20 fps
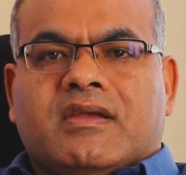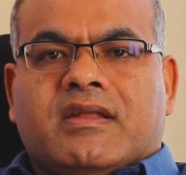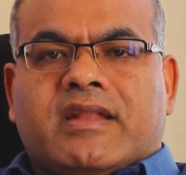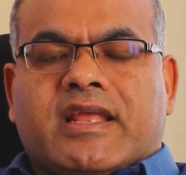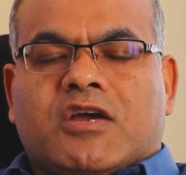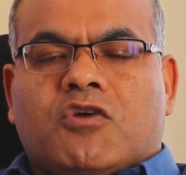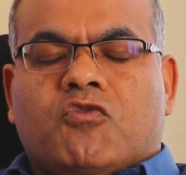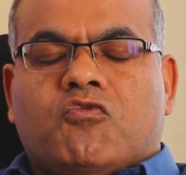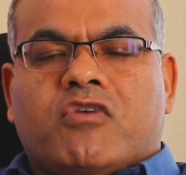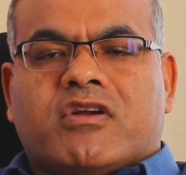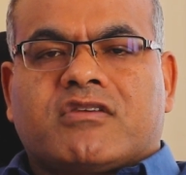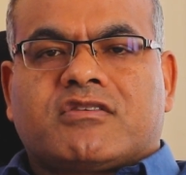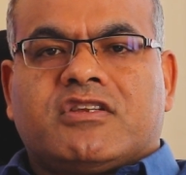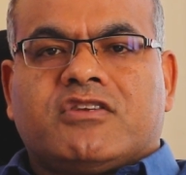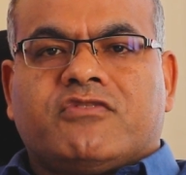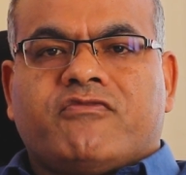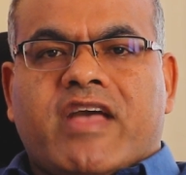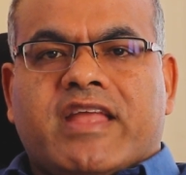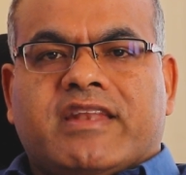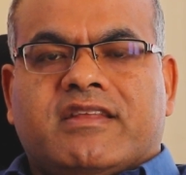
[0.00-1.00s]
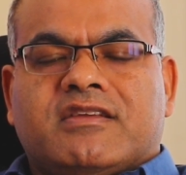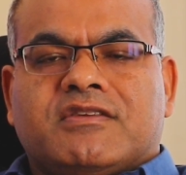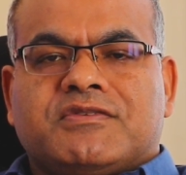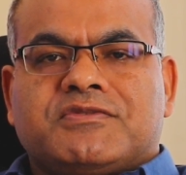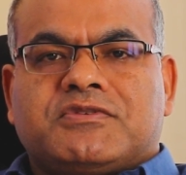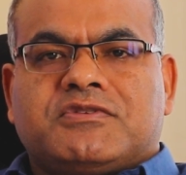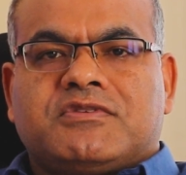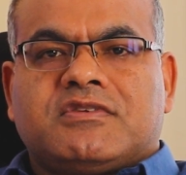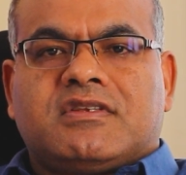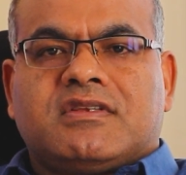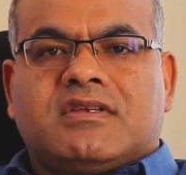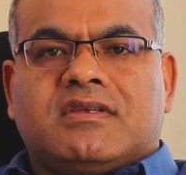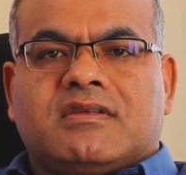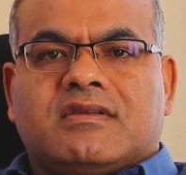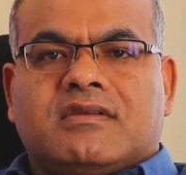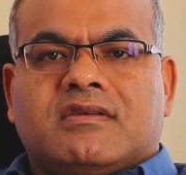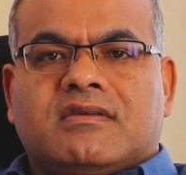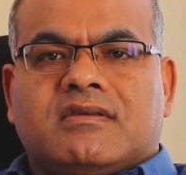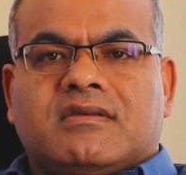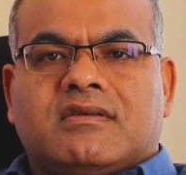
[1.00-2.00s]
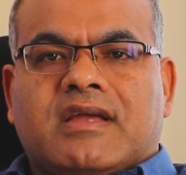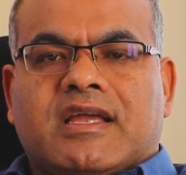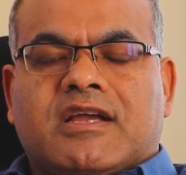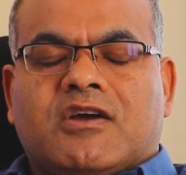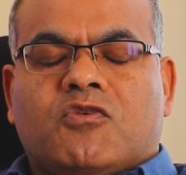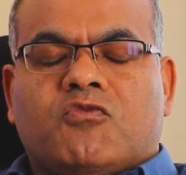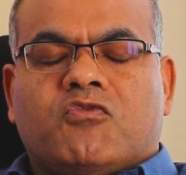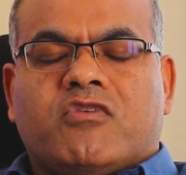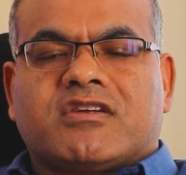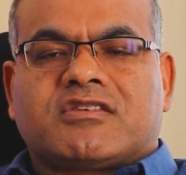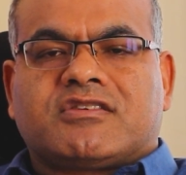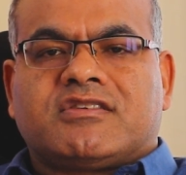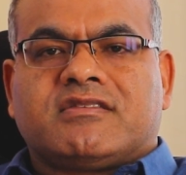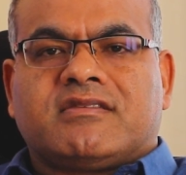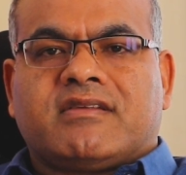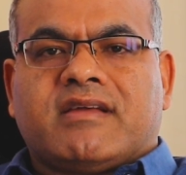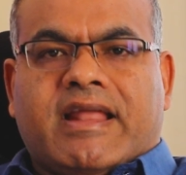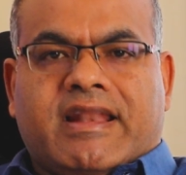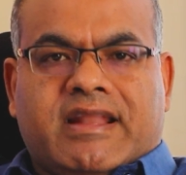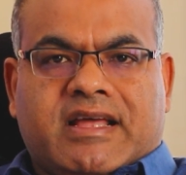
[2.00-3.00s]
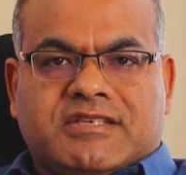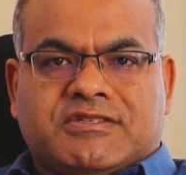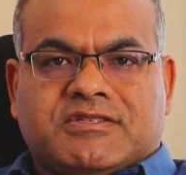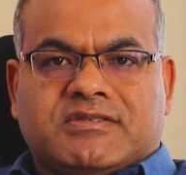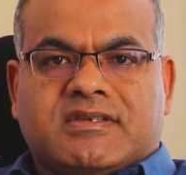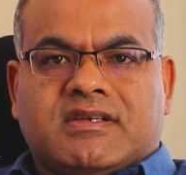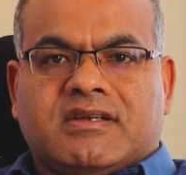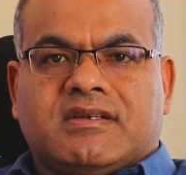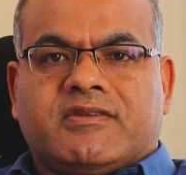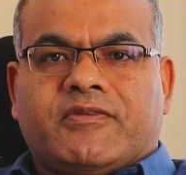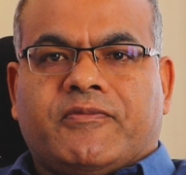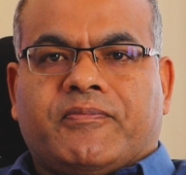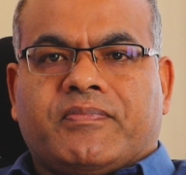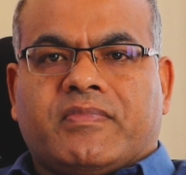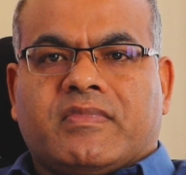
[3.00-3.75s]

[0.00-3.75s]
I have worked in Vatican City, I have worked in Alaska,